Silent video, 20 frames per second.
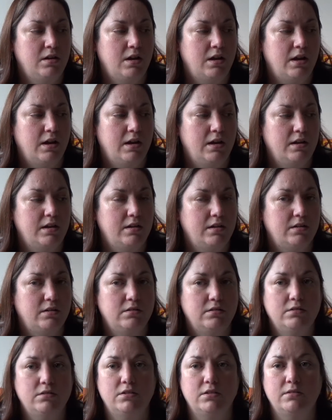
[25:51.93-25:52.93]

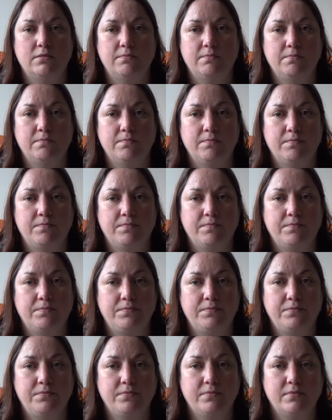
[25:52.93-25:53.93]
And
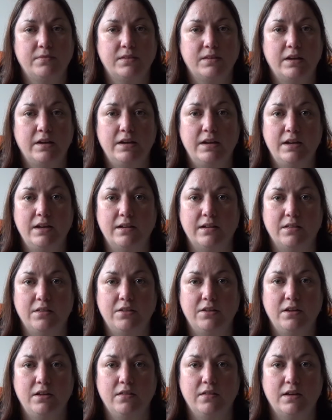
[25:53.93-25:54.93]
yeah, I
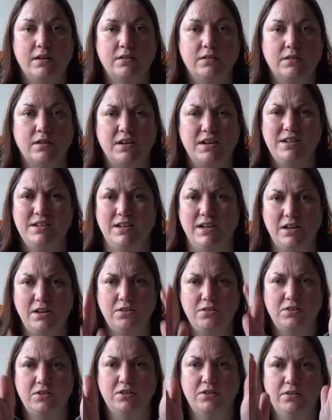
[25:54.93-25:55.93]
think I need to get
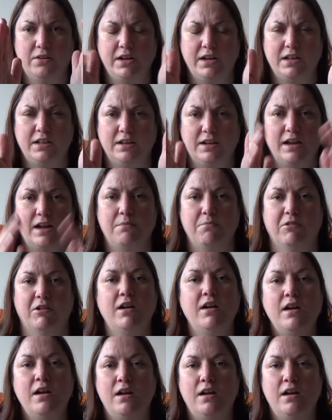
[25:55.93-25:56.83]
used to looking in the camera.